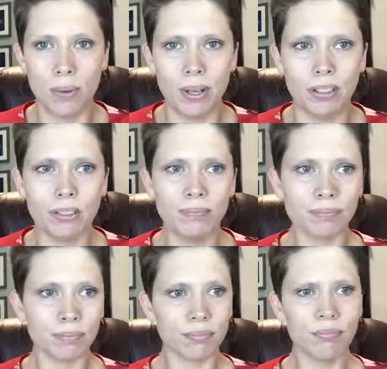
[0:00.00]
build.
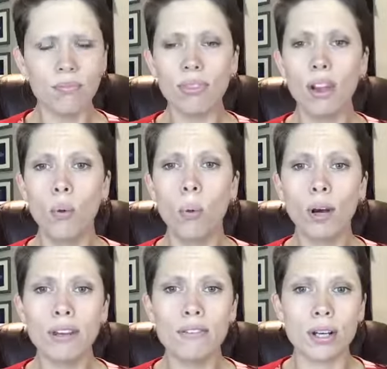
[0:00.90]
One
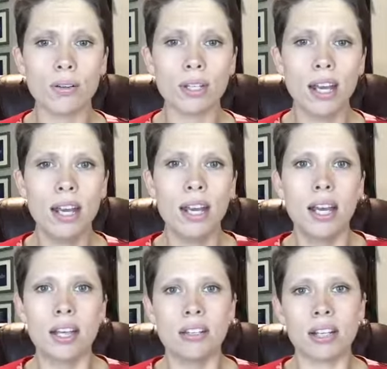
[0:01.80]
of those is to